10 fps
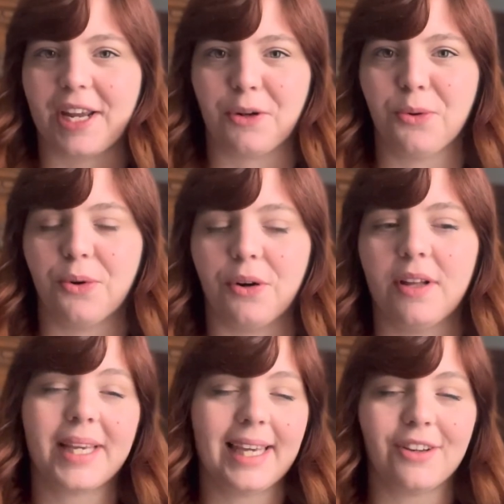and cool.
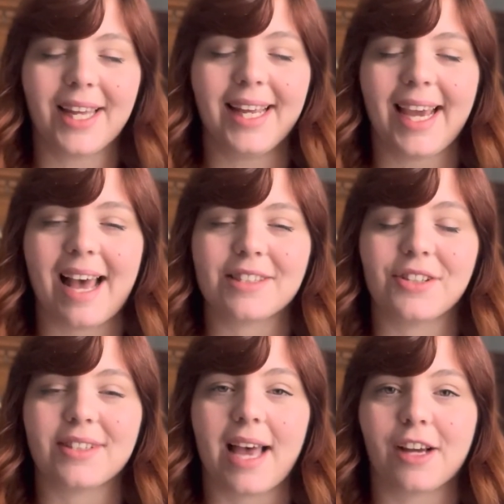Kilkenny
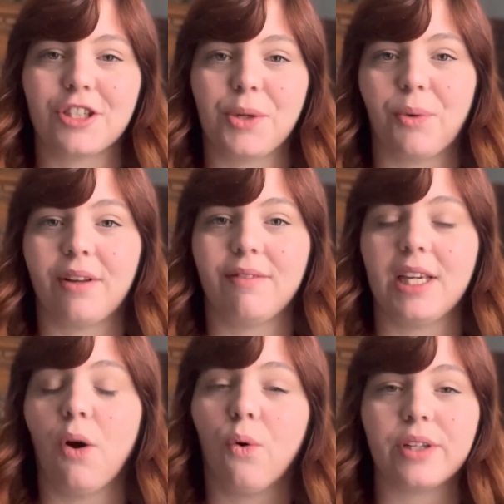Castle is actually one of
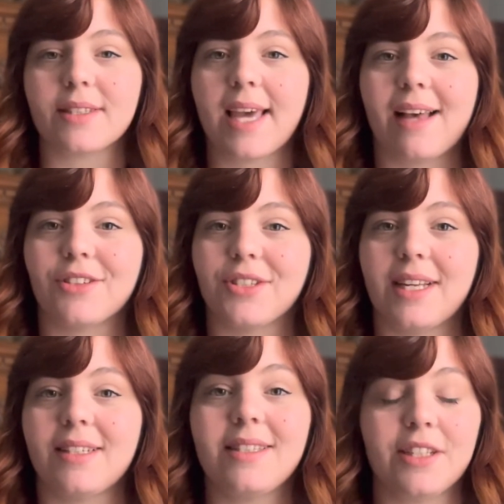the oldest castles
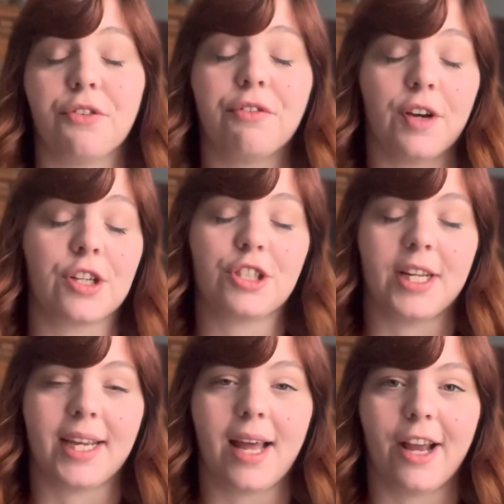that is still
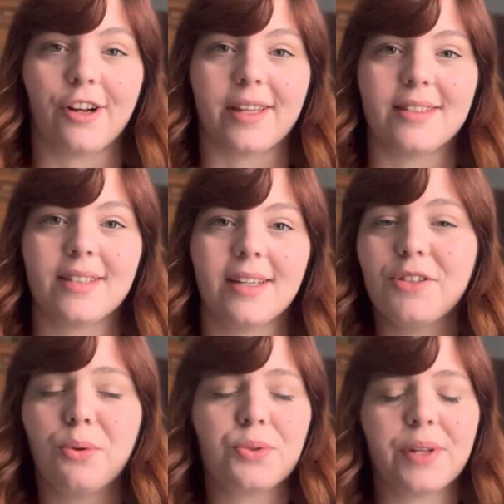functioning in Ireland.
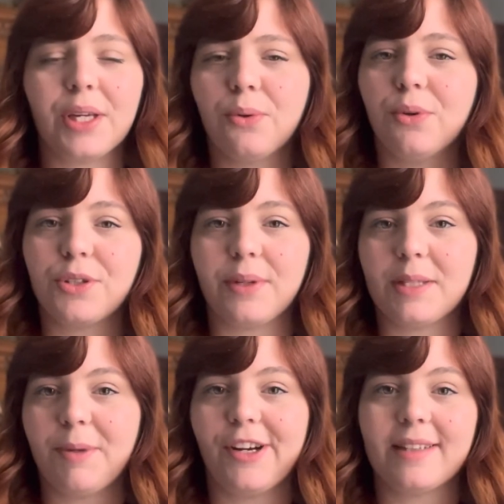So it was really cool to
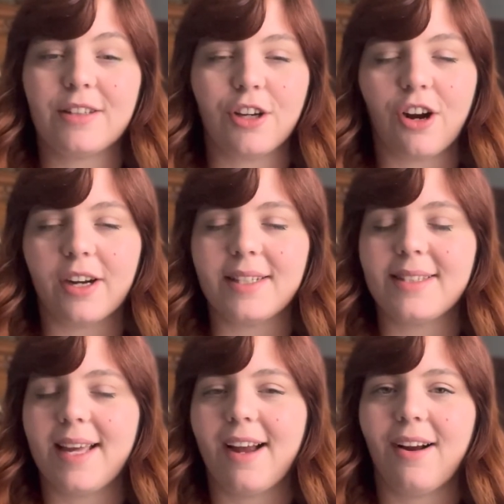experience the gardens
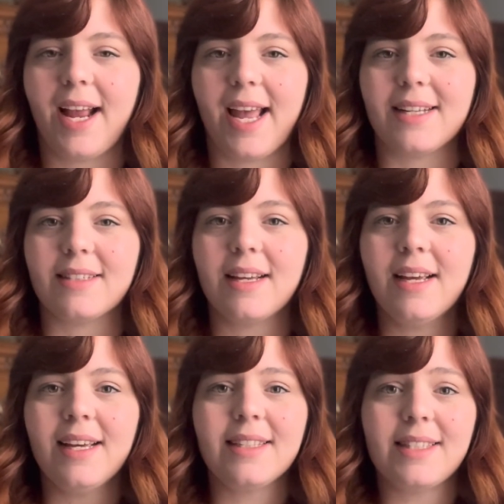there and
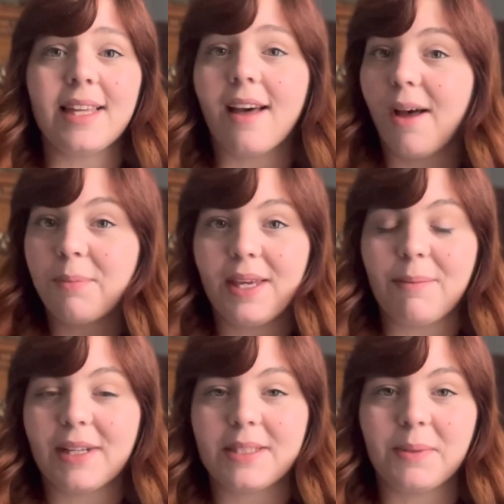see the
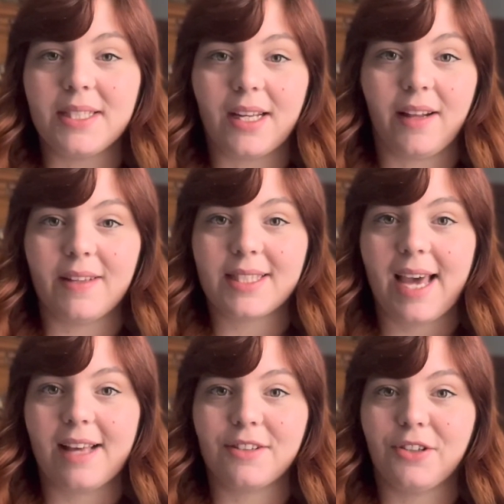upkeep that's been done in this
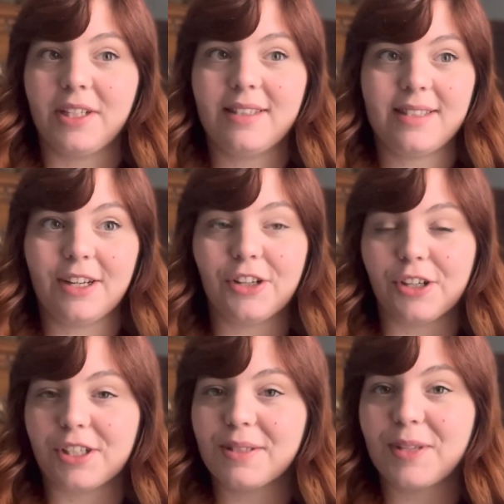castle. It still
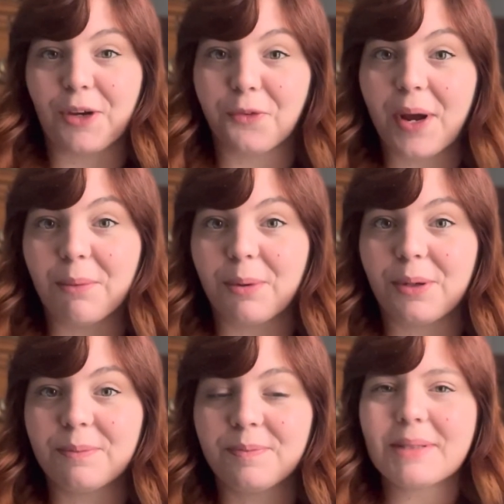looks
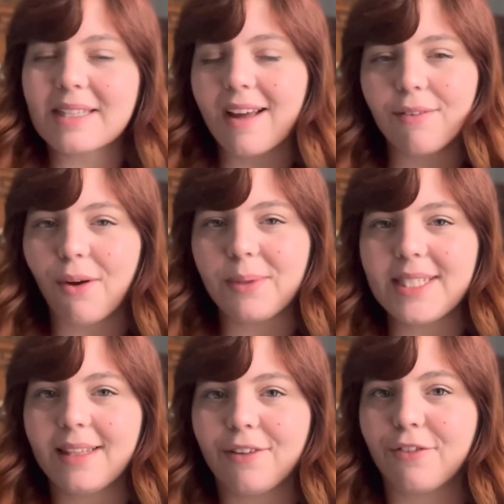incredible. That's kind of all we
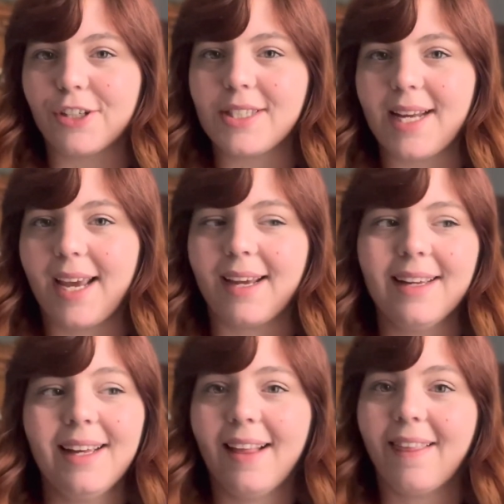did the first day.
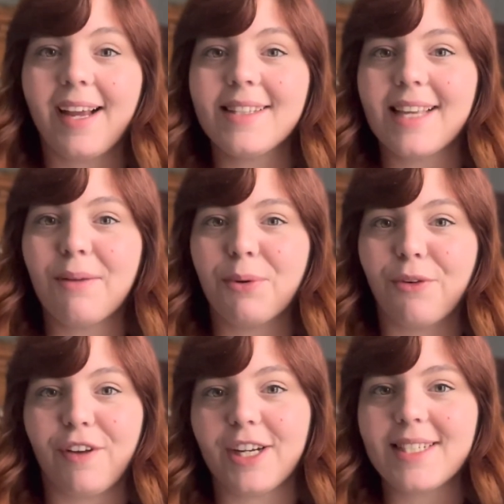Like I said, we were
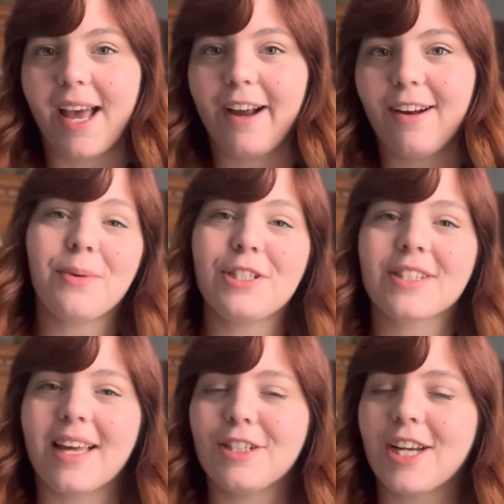very tired. We just
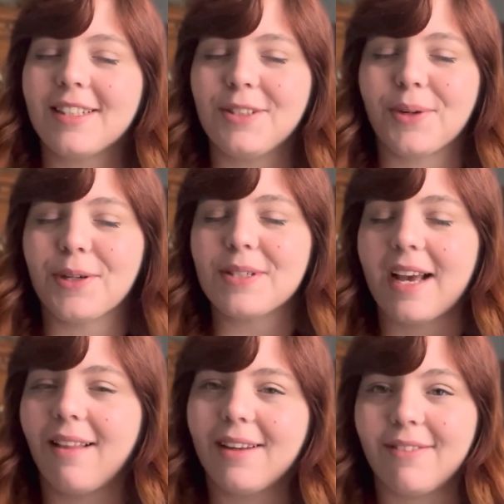kind of checked into our
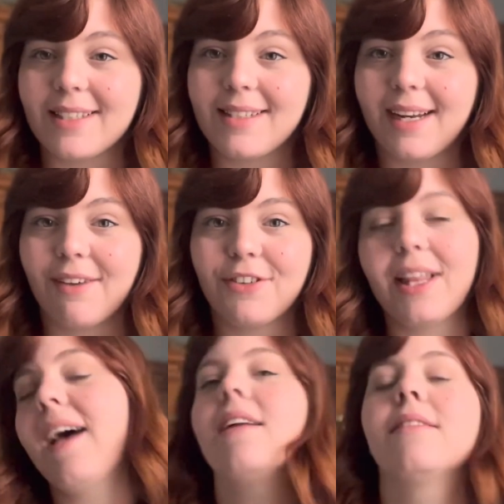hotel and rested after
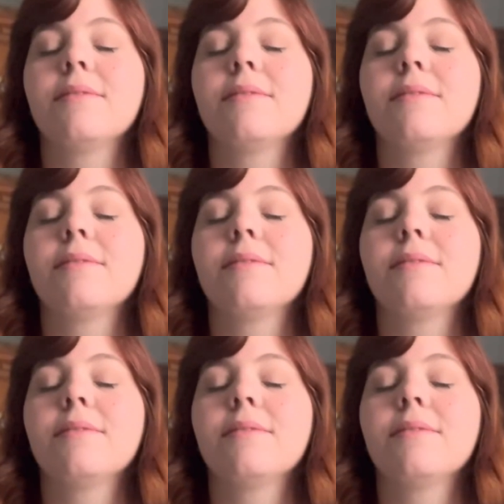that.